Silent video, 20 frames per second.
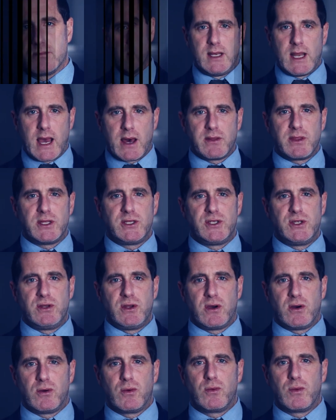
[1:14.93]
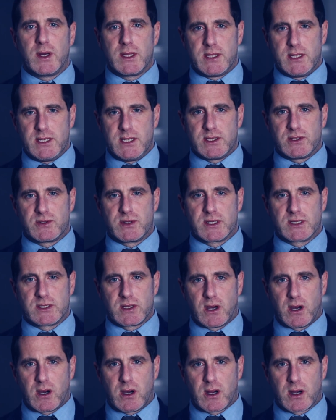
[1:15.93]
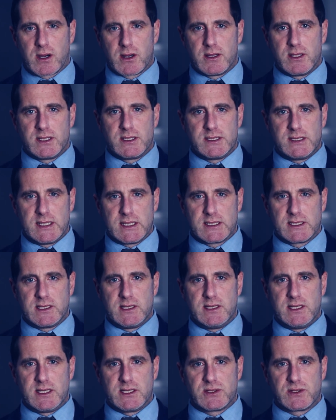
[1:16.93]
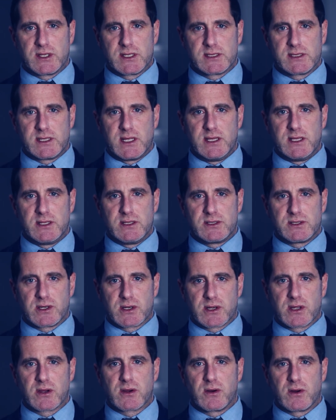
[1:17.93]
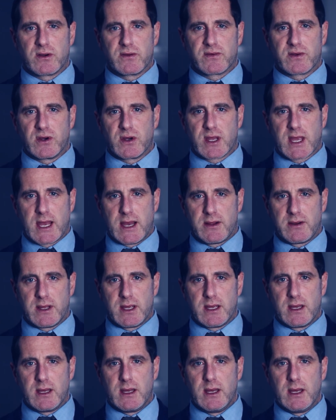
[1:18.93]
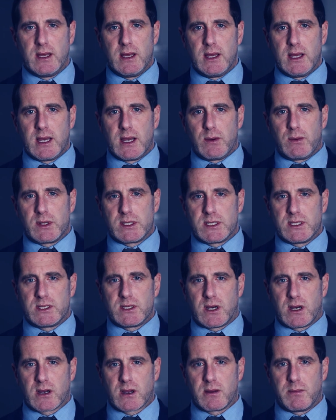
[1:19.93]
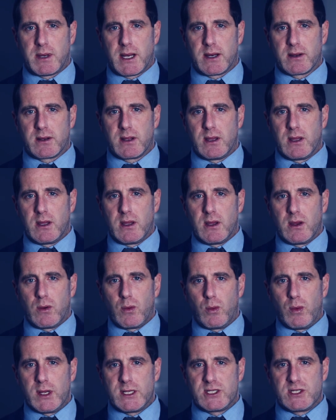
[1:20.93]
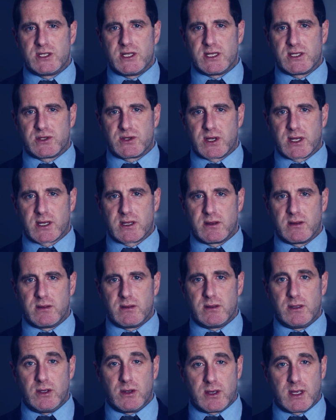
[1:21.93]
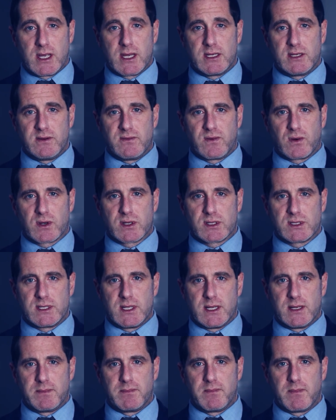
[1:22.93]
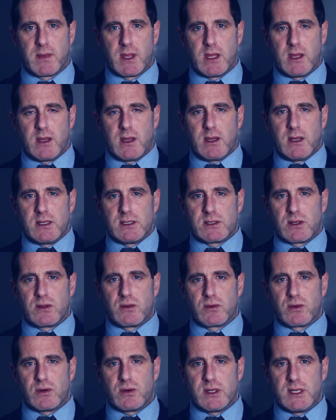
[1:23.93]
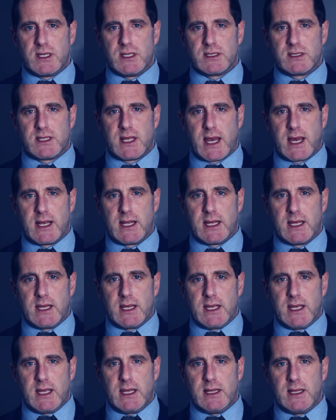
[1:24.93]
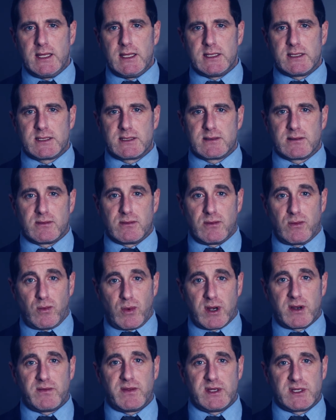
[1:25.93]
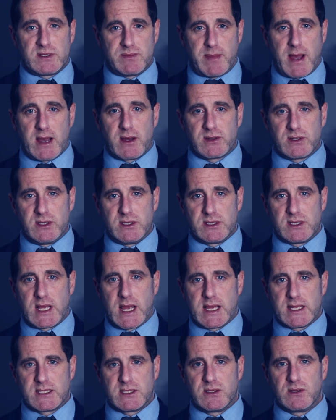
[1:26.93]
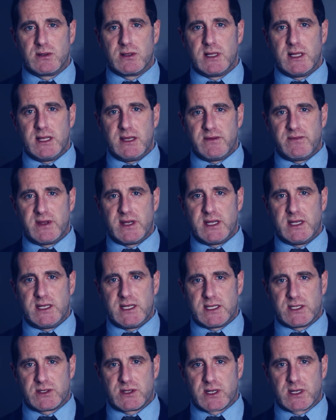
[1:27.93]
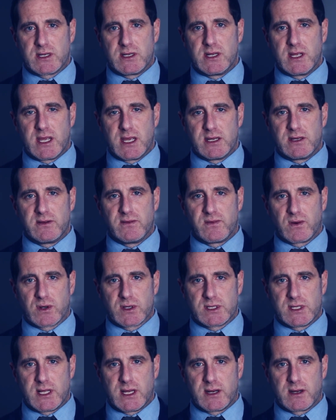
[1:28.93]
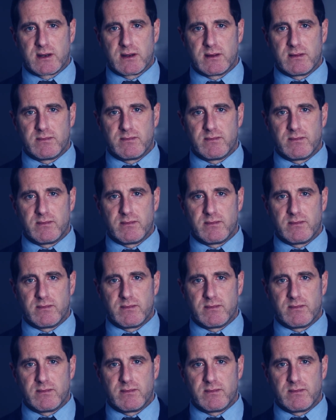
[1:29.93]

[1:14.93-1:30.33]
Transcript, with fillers: Now that you know what the districts are, the 6 districts in the Circuit Court of Cook County, I want to talk about which district you can get divorced in. So the rule is that at least one of the spouses has to live in a district to get divorced there.